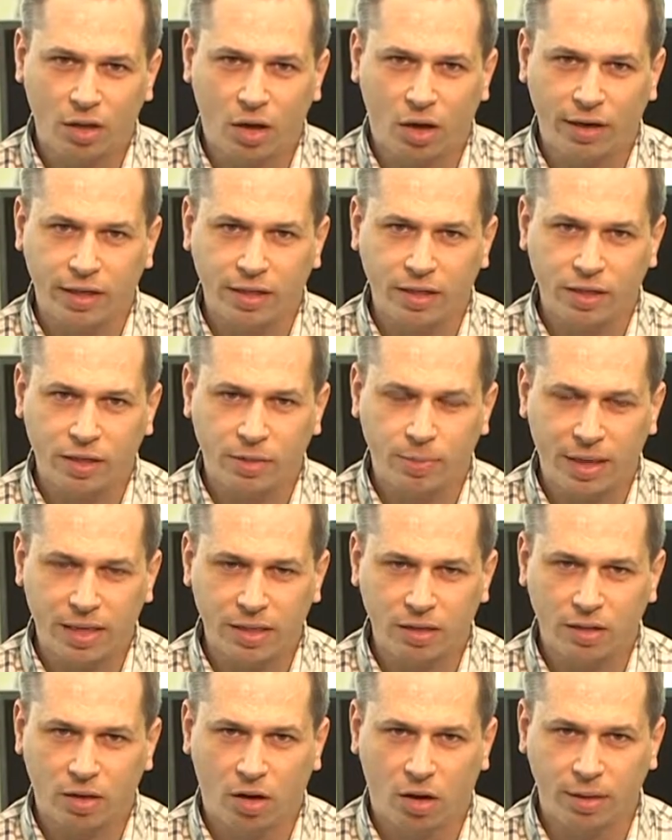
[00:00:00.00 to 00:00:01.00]
that I could
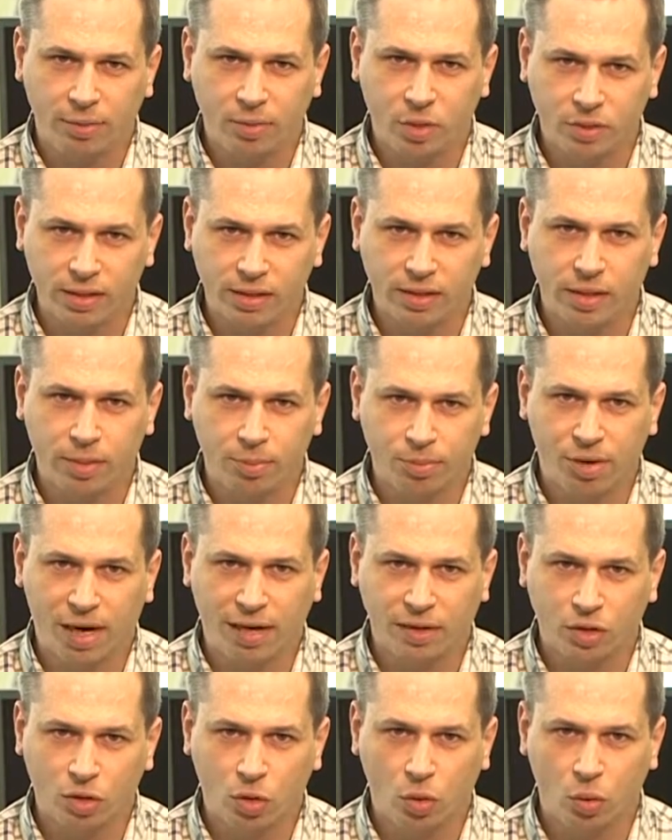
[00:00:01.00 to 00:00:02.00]
spend time doing something
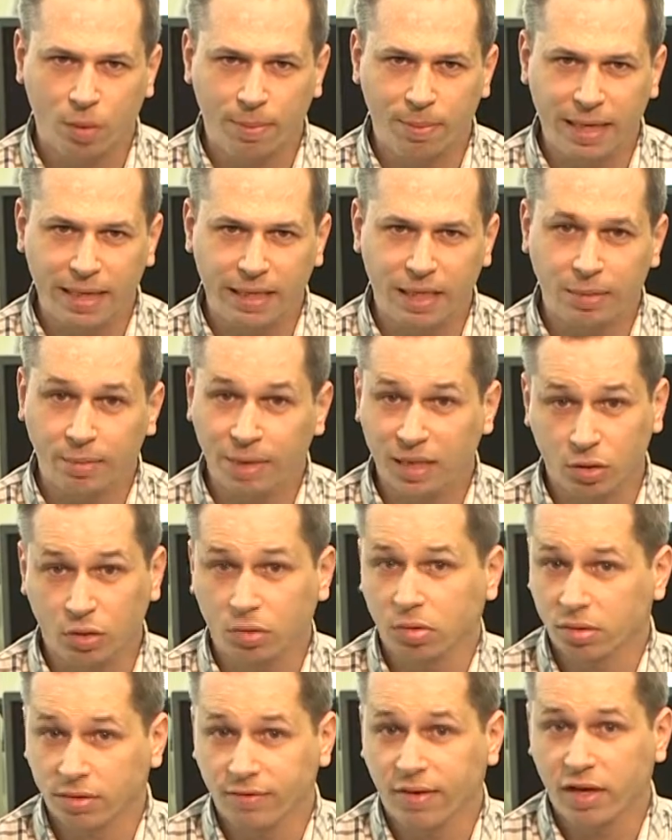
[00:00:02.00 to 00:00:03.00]
practical and making
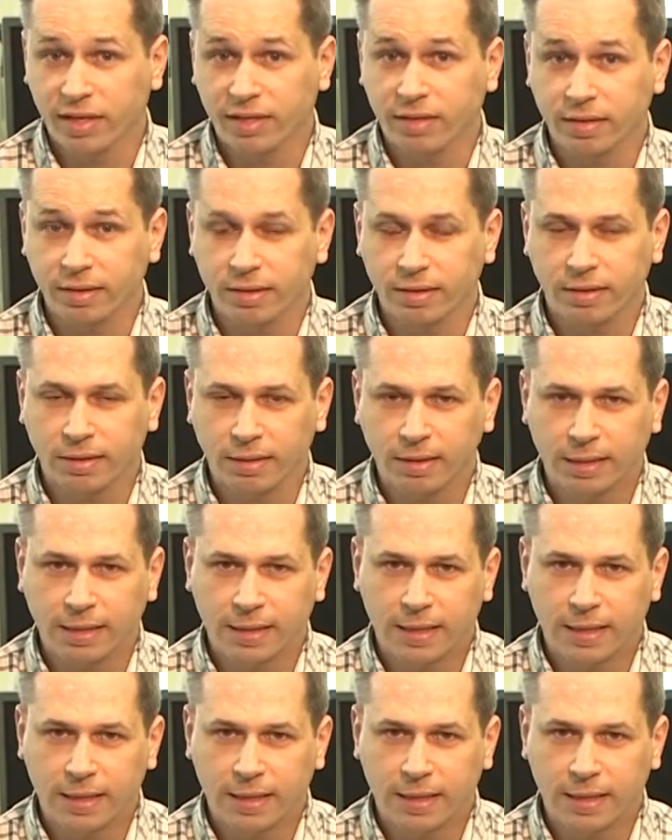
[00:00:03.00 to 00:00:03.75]
medical devices.